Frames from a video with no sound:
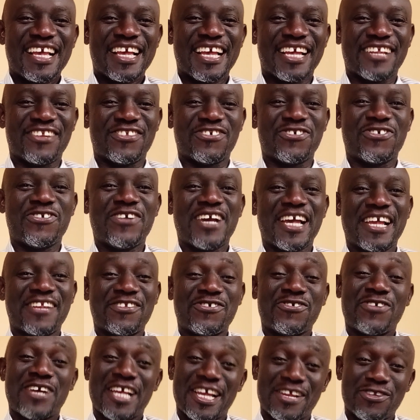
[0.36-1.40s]
Hello,
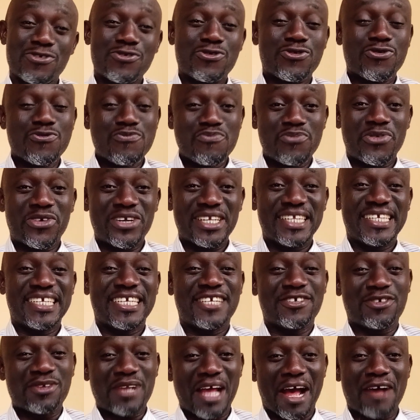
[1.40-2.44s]
hello, hello. Good
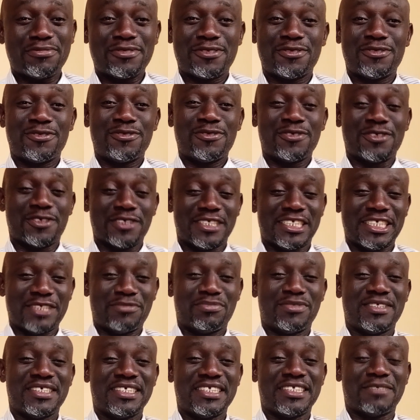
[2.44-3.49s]
morning, good afternoon, good
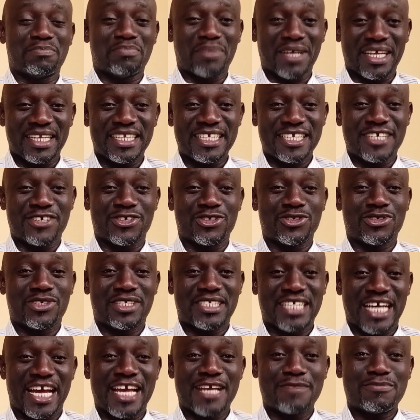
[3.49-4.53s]
evening, depending on your
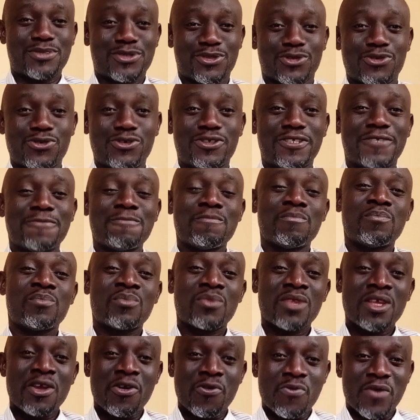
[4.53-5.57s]
time zone.
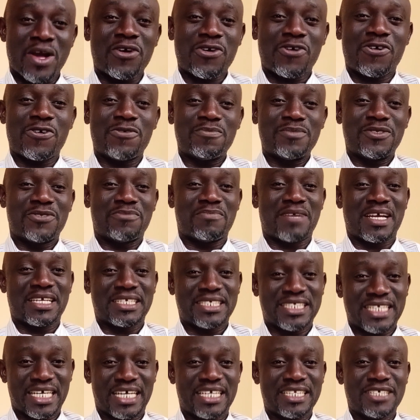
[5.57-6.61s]
Welcome to my
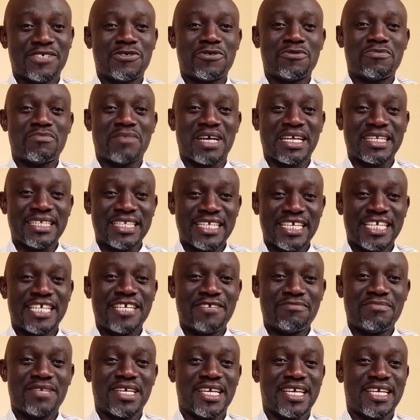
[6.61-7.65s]
channel. My
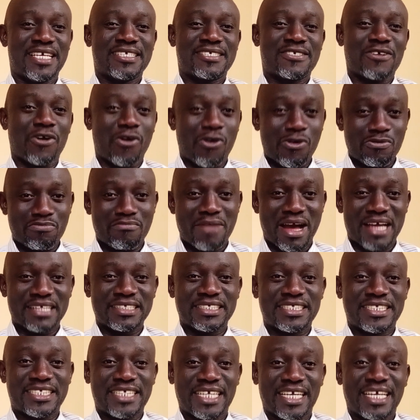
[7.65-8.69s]
name is
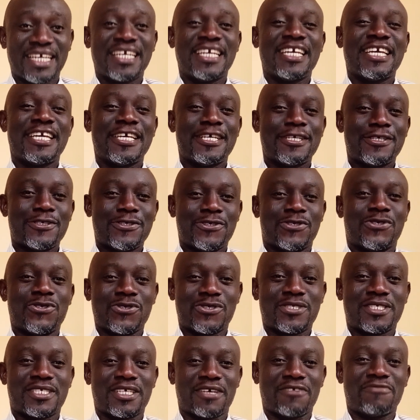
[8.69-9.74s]
Ogbanje
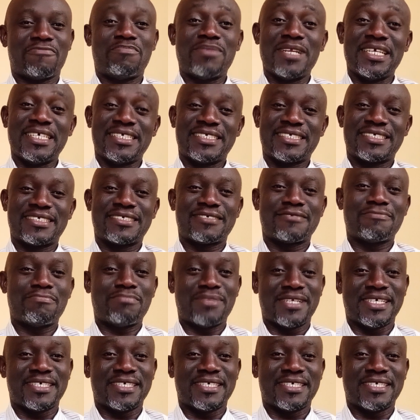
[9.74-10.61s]
Joseph. Please